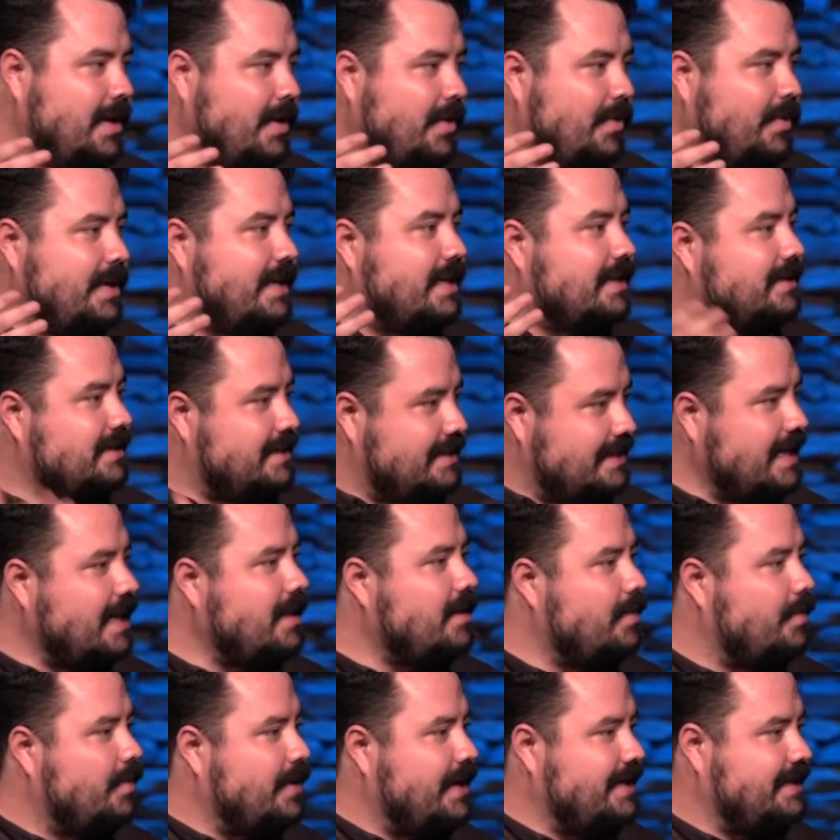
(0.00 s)
we can
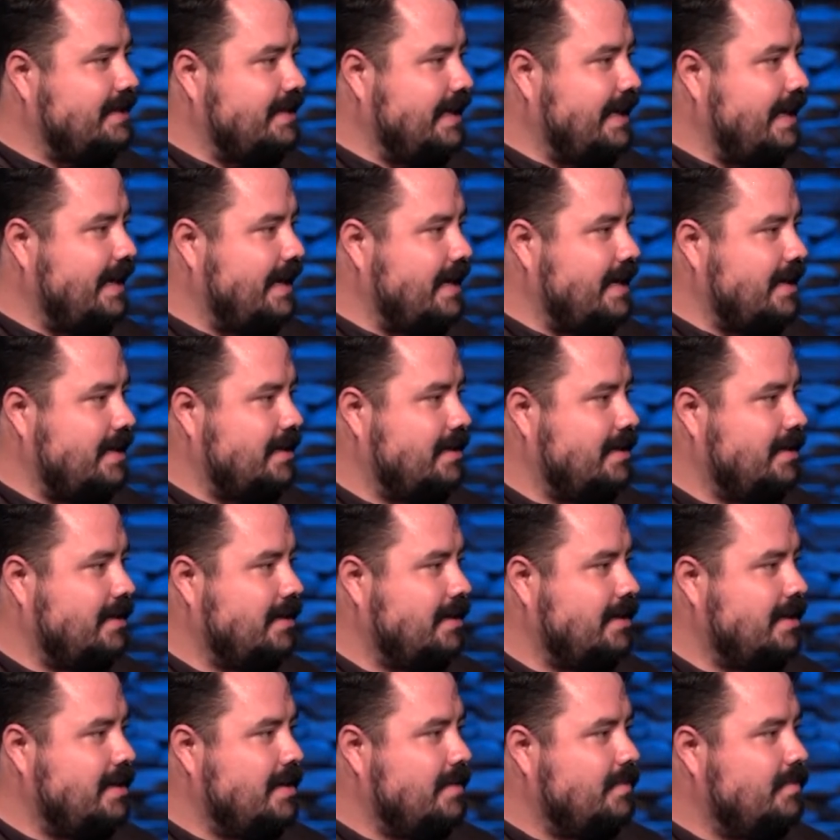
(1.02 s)
celebrate today
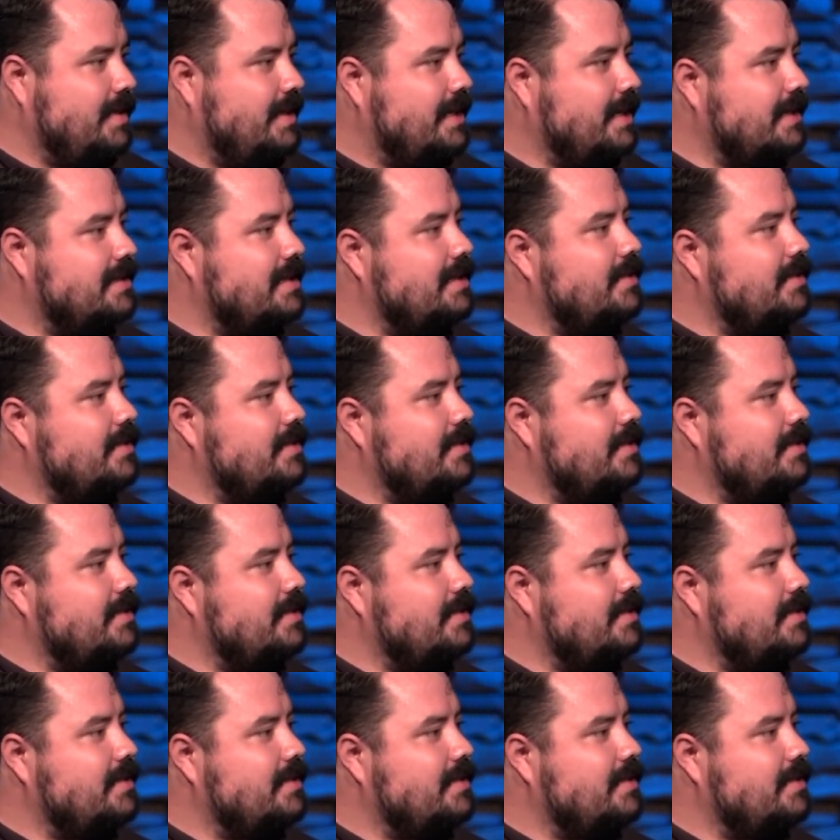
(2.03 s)
because